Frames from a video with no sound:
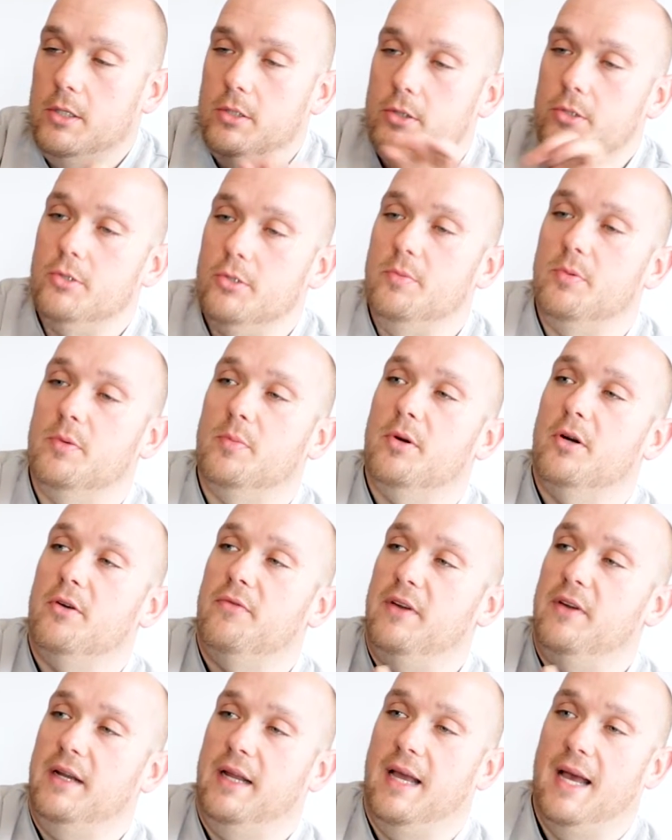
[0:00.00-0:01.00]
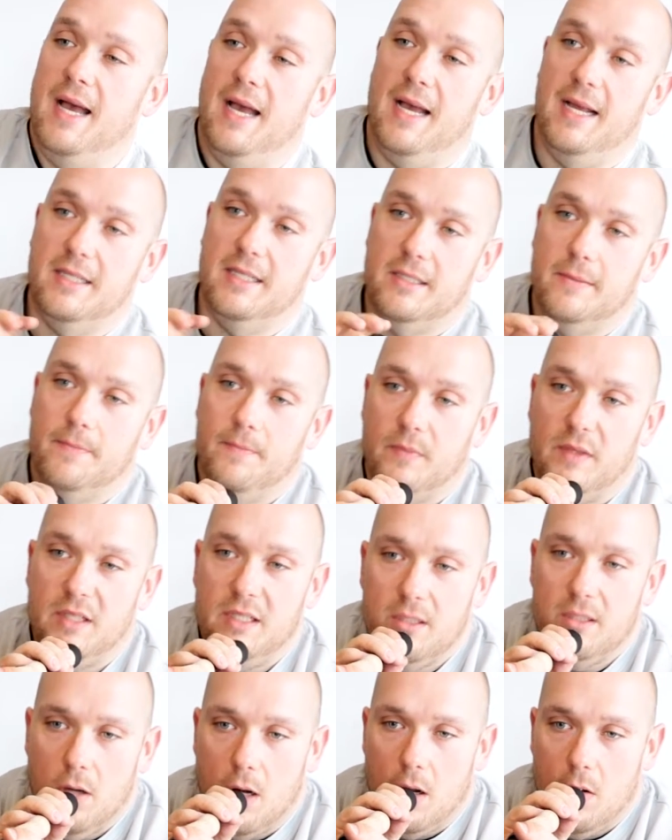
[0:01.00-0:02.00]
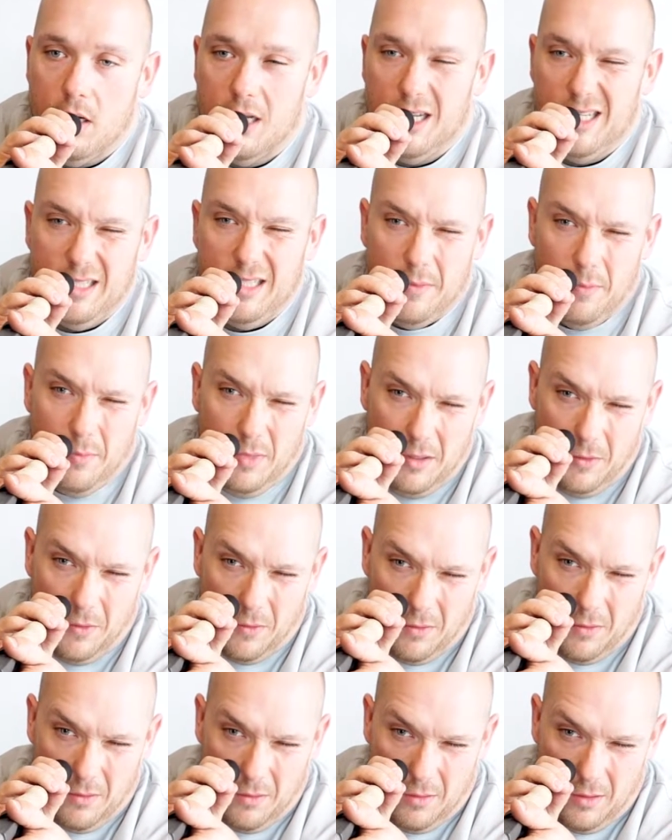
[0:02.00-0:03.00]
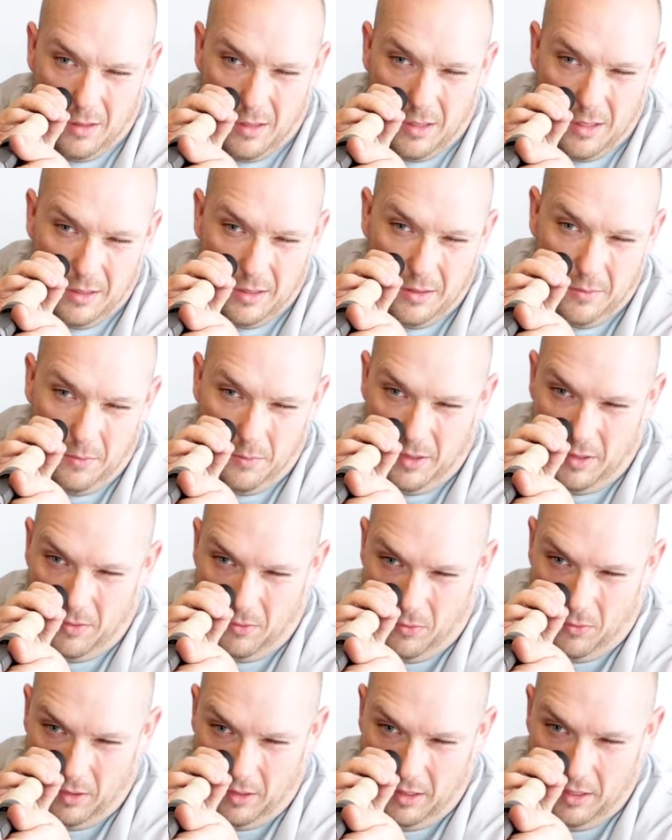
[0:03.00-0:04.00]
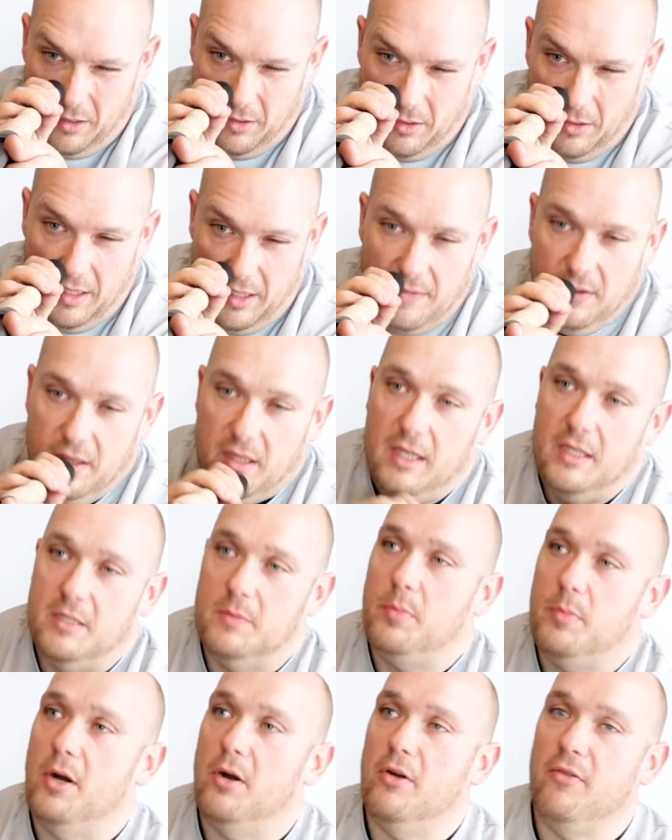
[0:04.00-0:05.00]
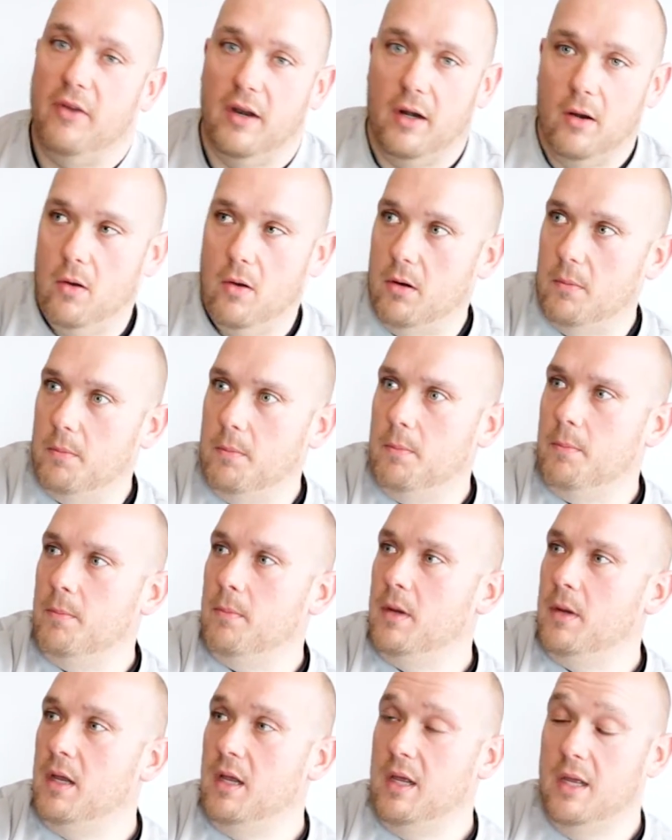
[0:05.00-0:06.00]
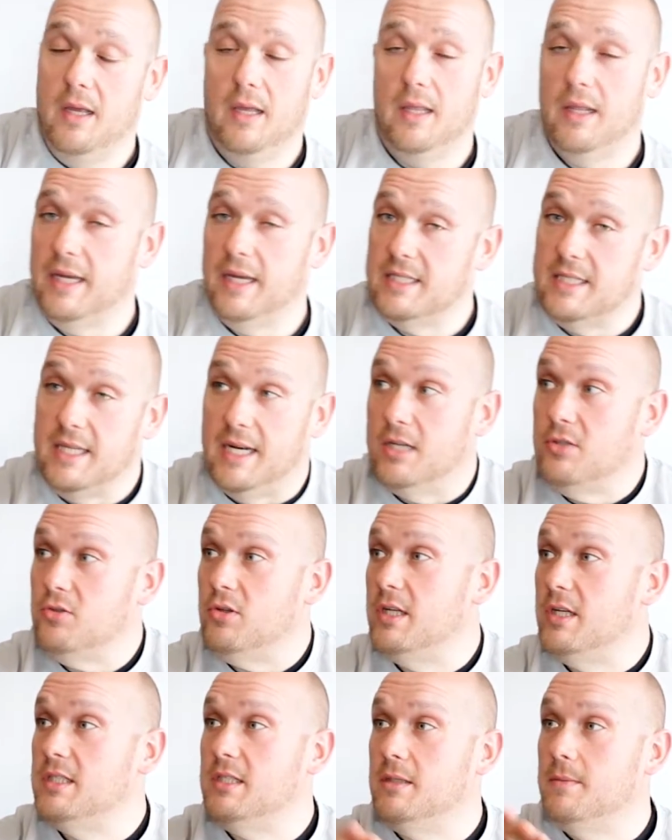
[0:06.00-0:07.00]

Super perfect guides. These are all custom built, really good. Everything's perfect on them. And like I said, I trust